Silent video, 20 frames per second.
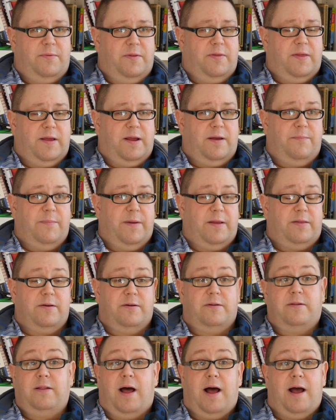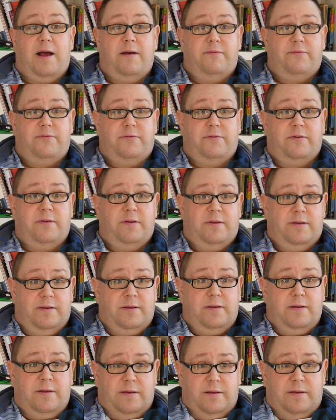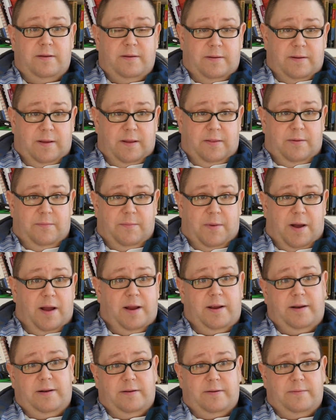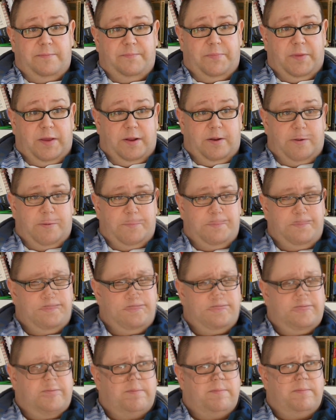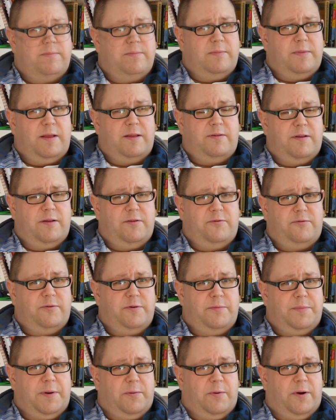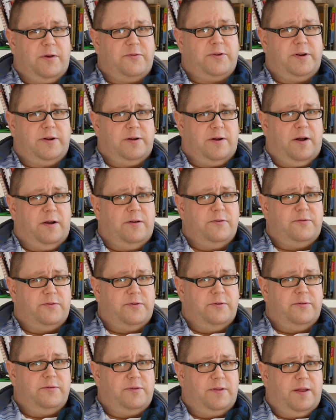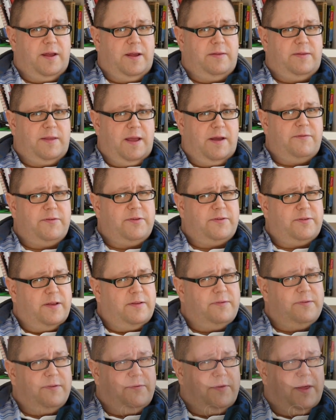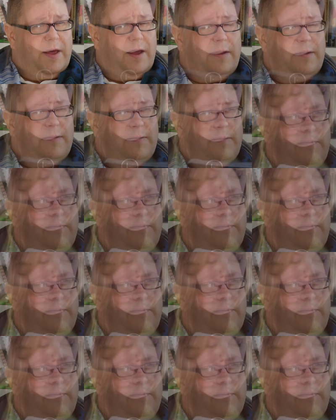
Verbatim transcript: that they could make their lives in the mind, That's not true about Washington College students. They have a sense of that.